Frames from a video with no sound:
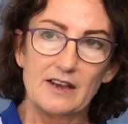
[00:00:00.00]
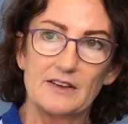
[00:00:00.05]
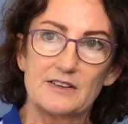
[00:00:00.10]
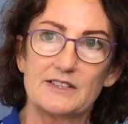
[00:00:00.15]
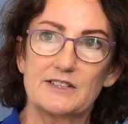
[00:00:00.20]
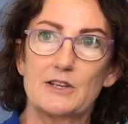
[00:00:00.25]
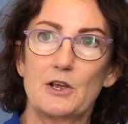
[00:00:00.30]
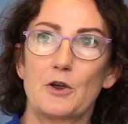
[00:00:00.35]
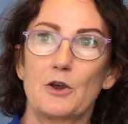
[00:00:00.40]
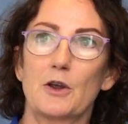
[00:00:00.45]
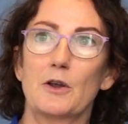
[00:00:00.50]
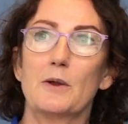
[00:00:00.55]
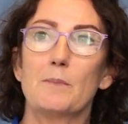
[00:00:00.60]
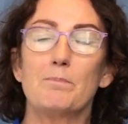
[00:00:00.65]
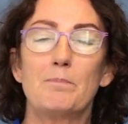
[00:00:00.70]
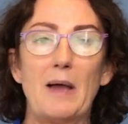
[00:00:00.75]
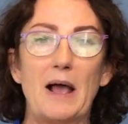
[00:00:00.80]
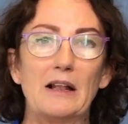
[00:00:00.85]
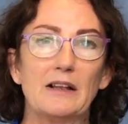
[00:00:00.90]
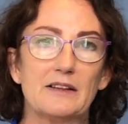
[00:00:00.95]
So
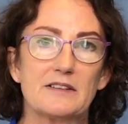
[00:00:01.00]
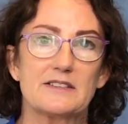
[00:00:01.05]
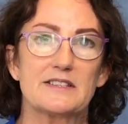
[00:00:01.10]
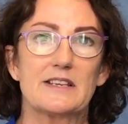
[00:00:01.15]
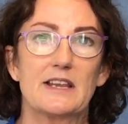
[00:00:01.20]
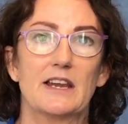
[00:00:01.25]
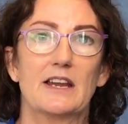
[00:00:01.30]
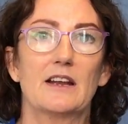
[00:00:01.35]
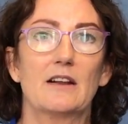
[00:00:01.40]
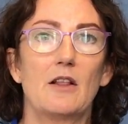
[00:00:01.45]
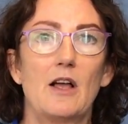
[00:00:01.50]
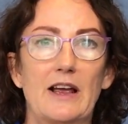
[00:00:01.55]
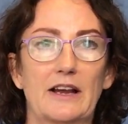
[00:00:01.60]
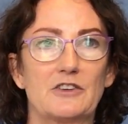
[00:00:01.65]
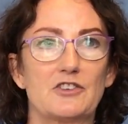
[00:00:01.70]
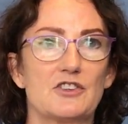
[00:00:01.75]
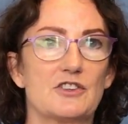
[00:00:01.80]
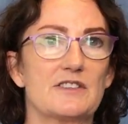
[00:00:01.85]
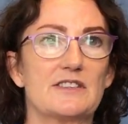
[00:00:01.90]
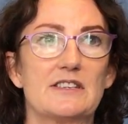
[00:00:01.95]
balancing,
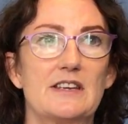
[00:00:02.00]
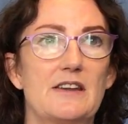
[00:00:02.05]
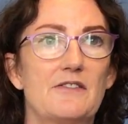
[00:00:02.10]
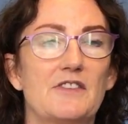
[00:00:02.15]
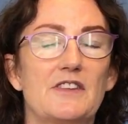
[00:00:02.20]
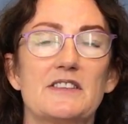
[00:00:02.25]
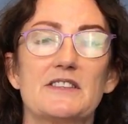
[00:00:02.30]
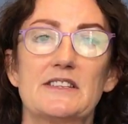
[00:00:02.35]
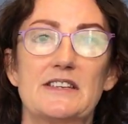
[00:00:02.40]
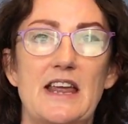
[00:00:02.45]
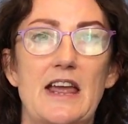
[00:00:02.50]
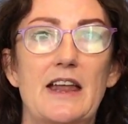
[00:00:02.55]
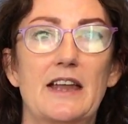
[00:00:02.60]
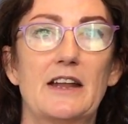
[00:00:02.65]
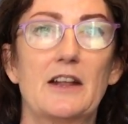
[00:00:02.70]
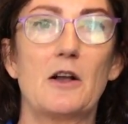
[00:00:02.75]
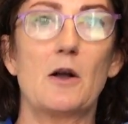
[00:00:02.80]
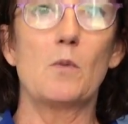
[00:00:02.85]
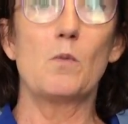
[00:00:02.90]
like just even standing